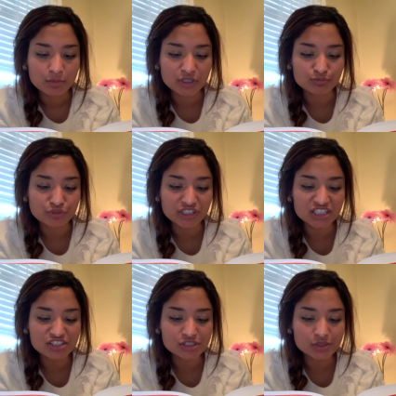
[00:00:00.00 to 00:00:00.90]
But
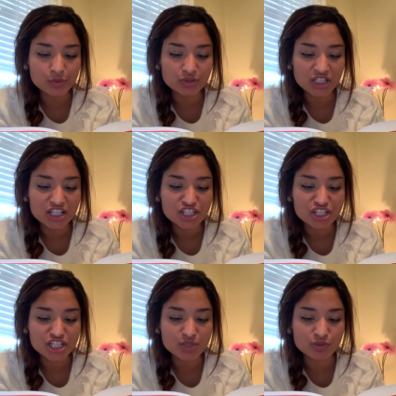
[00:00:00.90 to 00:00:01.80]
pretty soon,
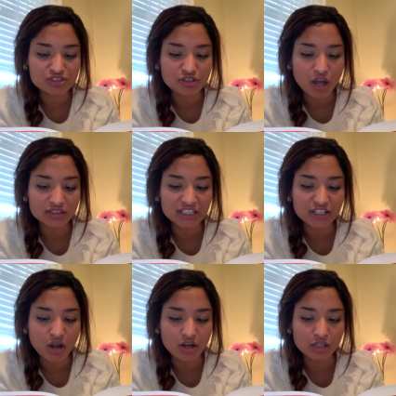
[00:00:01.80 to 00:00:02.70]
she was
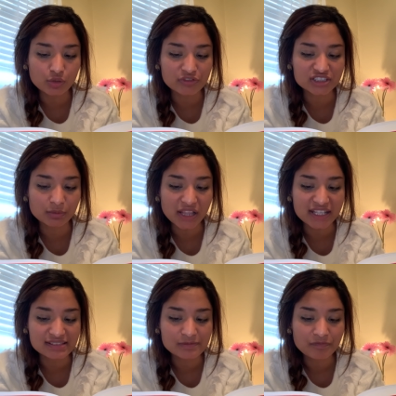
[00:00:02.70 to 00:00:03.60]
toddling all over the
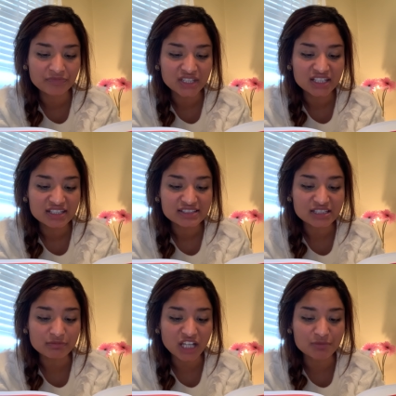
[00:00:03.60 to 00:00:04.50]
place.
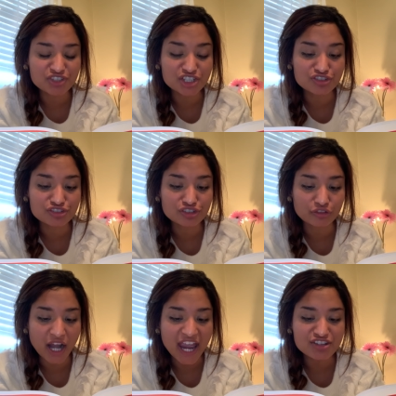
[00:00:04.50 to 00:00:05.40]
Sometimes she'd
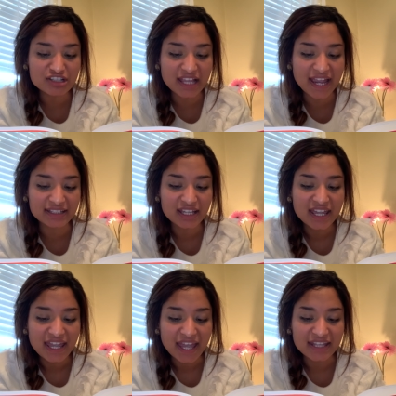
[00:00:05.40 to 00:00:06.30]
crash land,
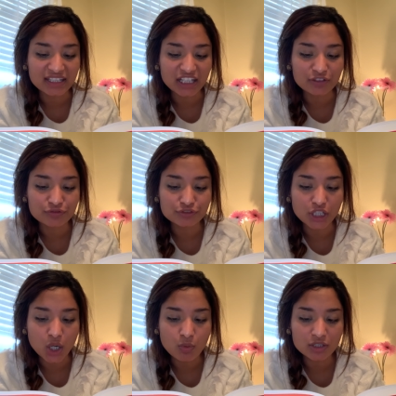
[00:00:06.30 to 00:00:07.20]
and if
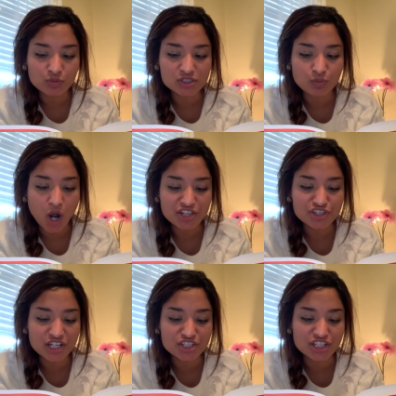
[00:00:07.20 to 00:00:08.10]
no one was
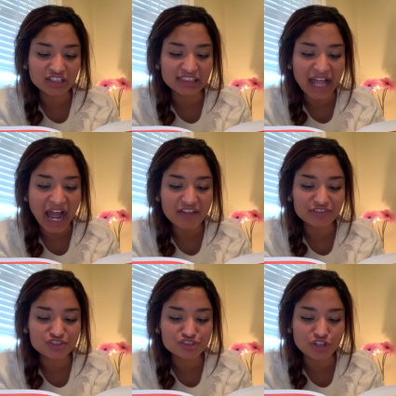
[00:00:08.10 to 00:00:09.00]
watching, she'd laugh
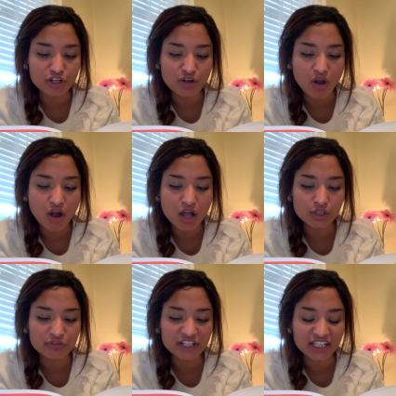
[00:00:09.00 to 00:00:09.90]
and start all
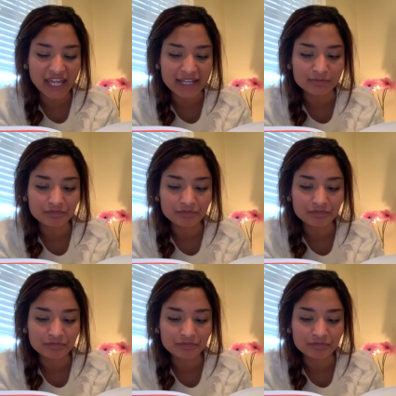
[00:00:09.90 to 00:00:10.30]
over again.